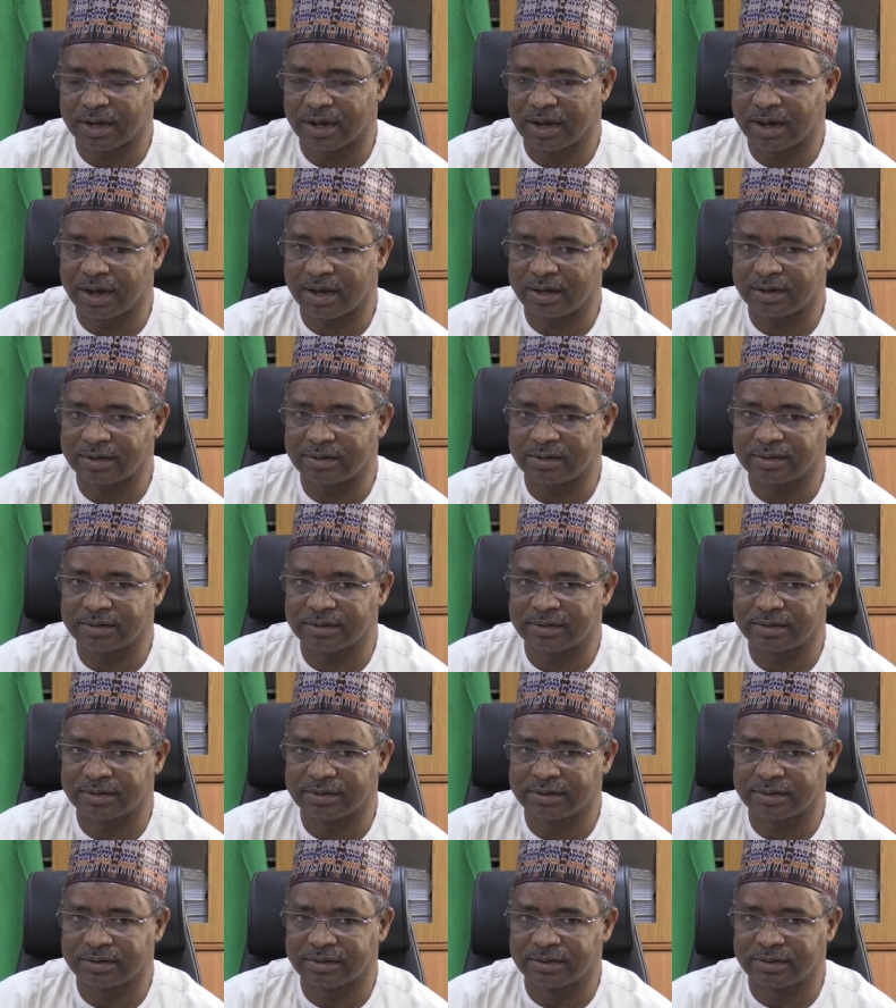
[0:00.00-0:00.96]
and
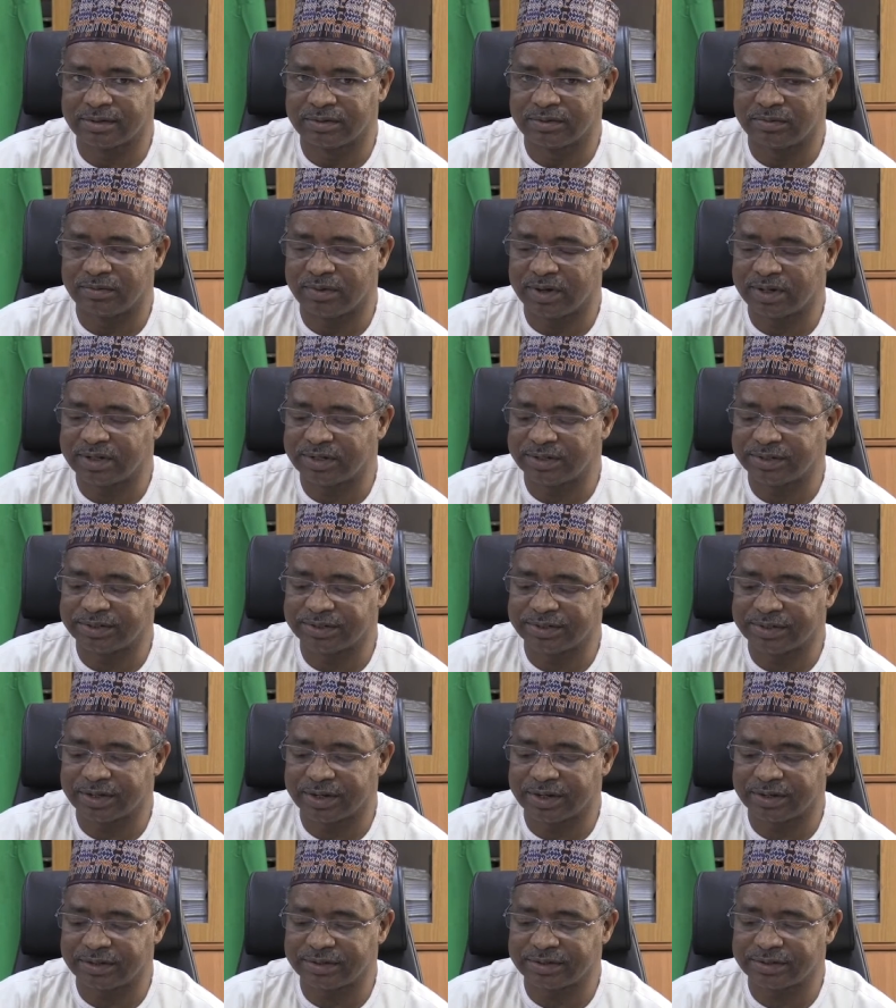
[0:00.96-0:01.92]
what it
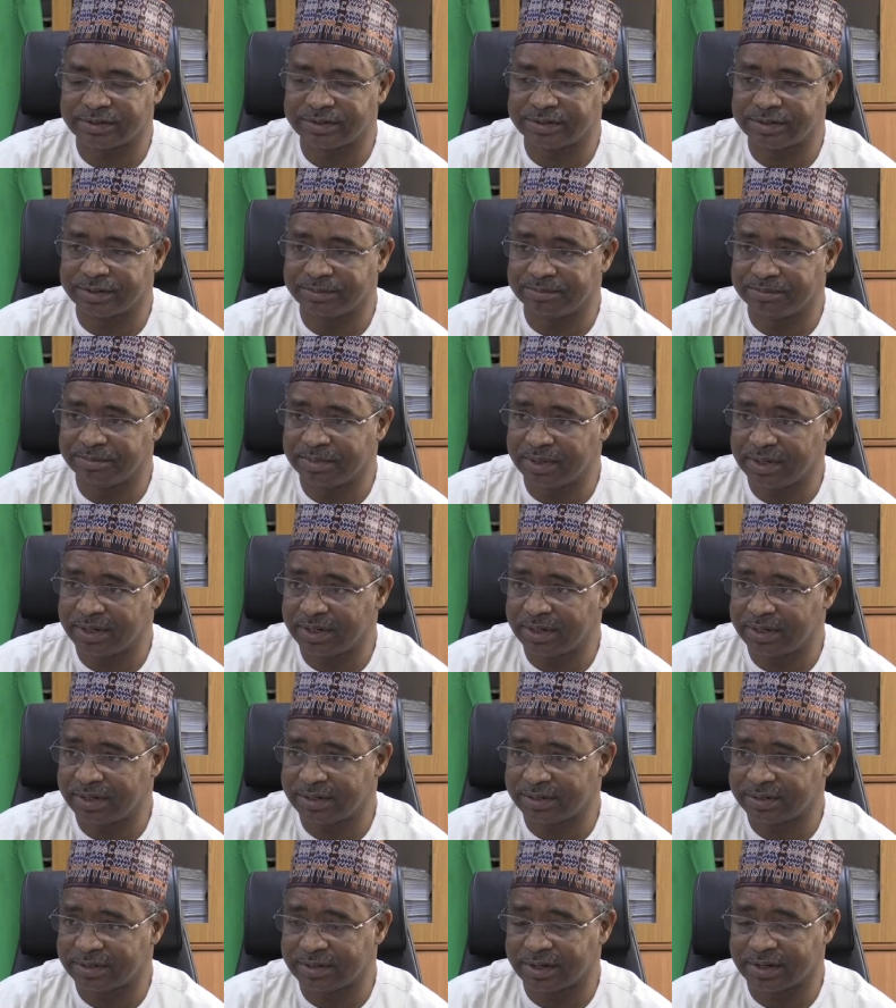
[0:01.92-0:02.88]
says simply
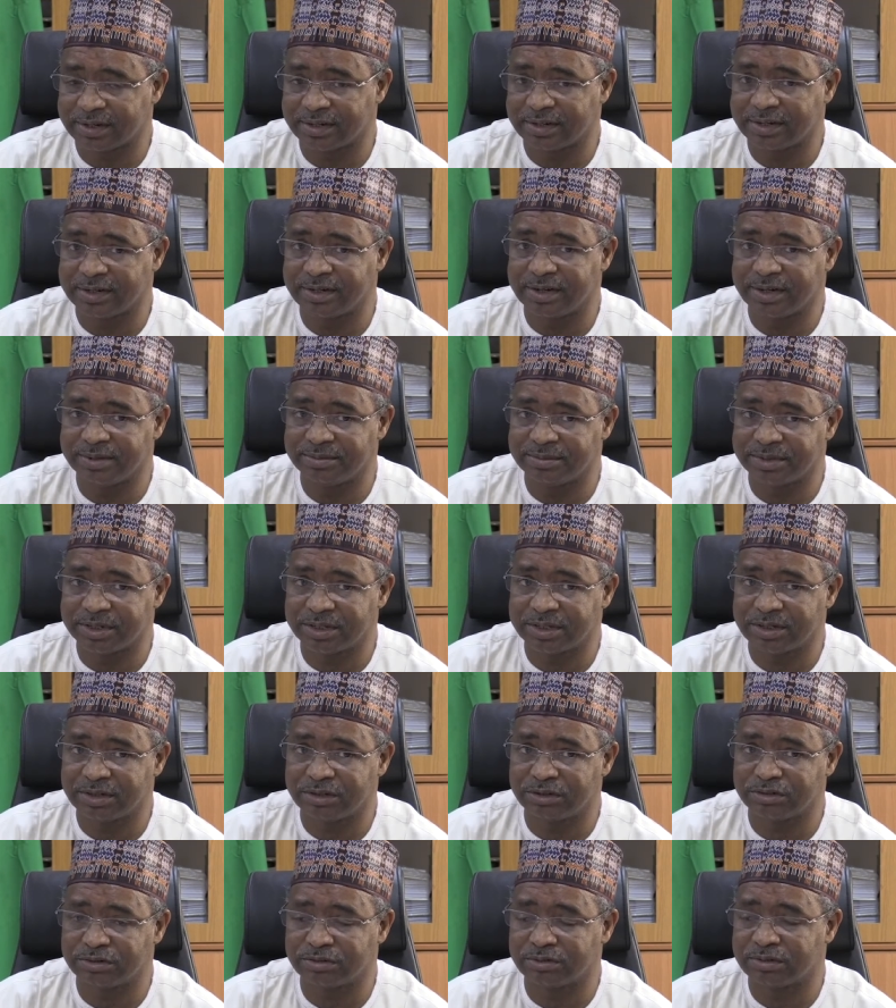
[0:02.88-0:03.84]
is that
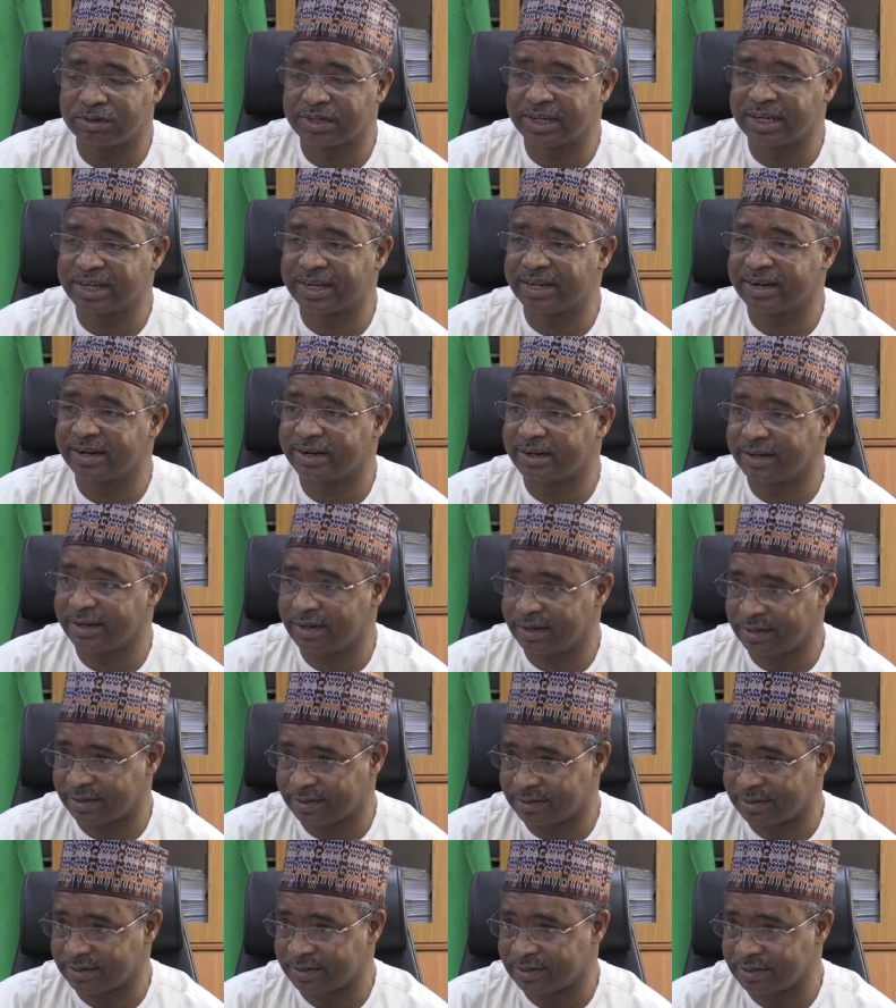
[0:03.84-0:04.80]
NIMC should
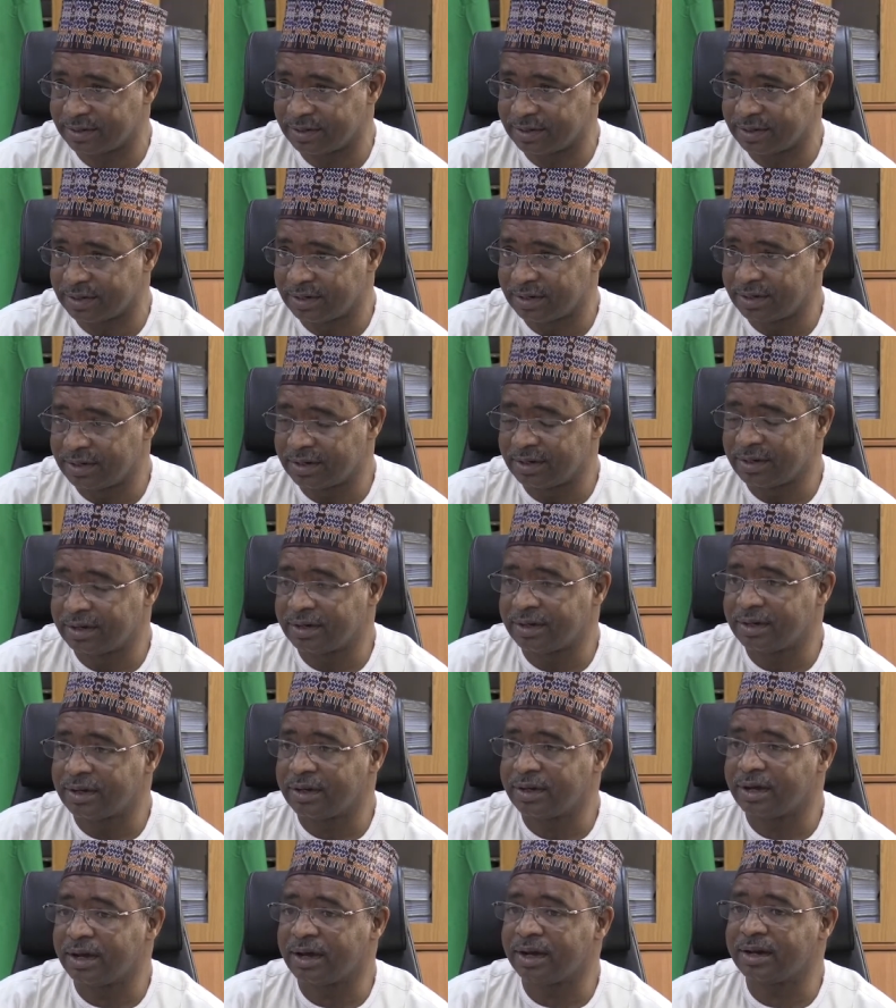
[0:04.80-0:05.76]
create
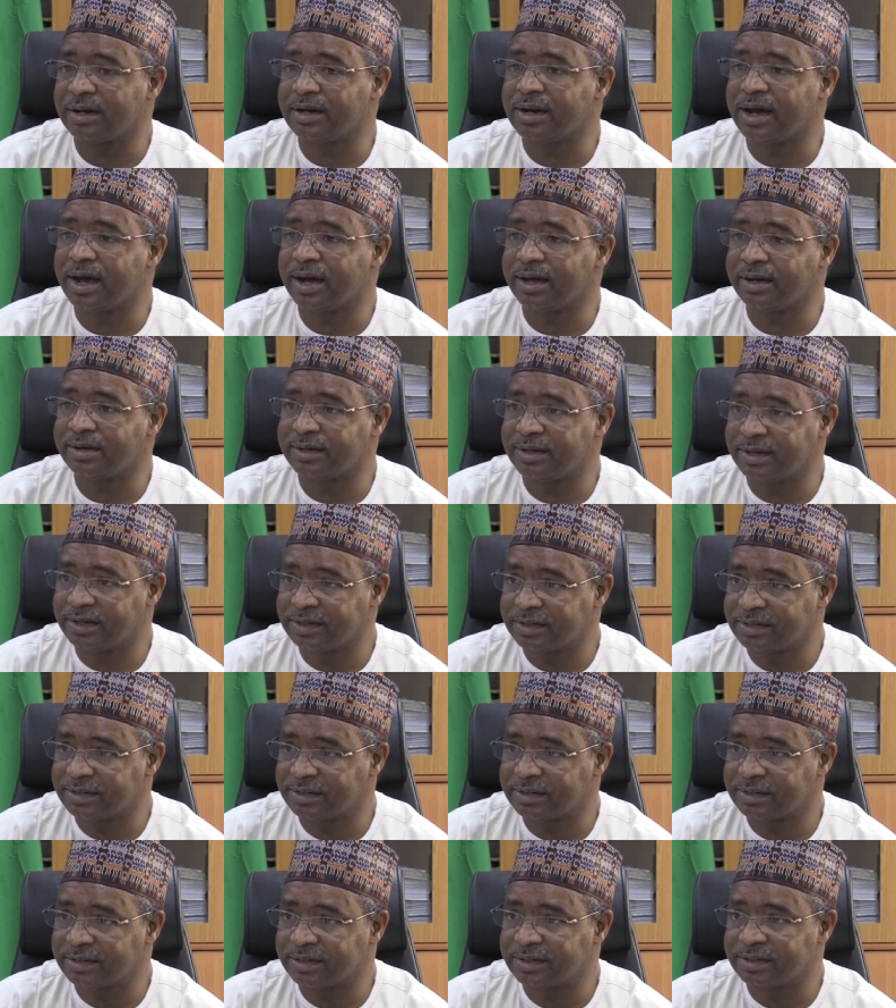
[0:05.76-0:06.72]
an
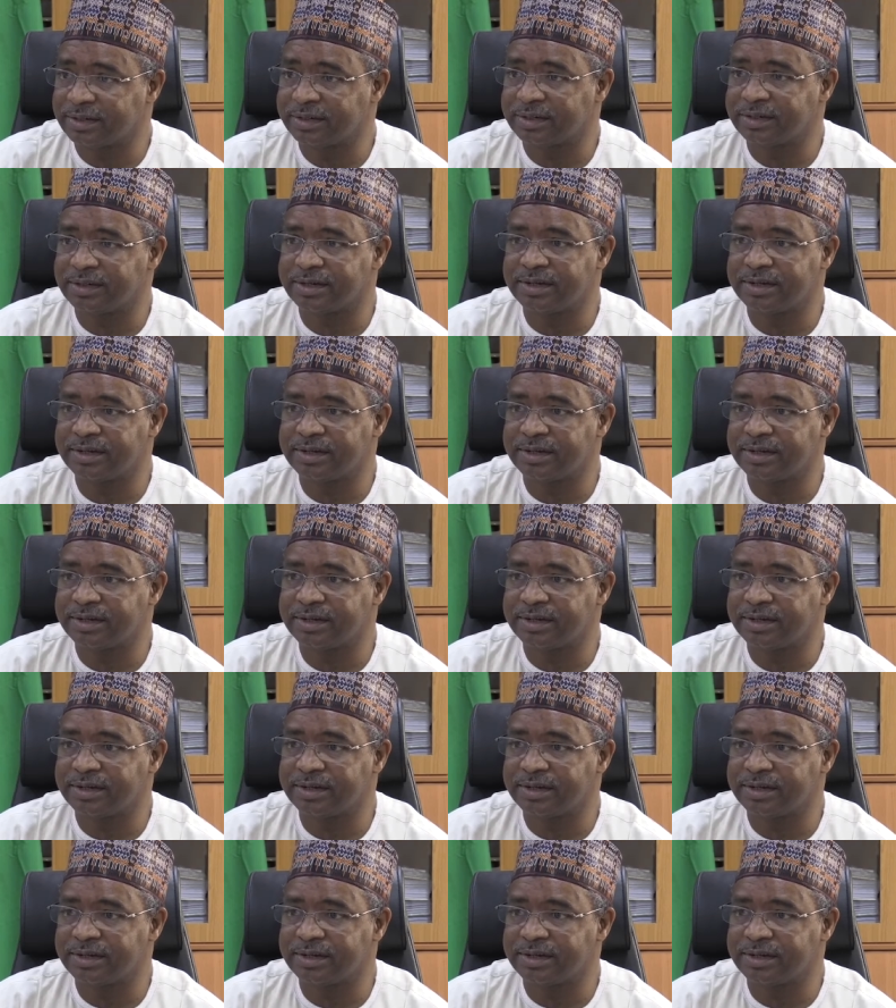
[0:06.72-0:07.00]
identity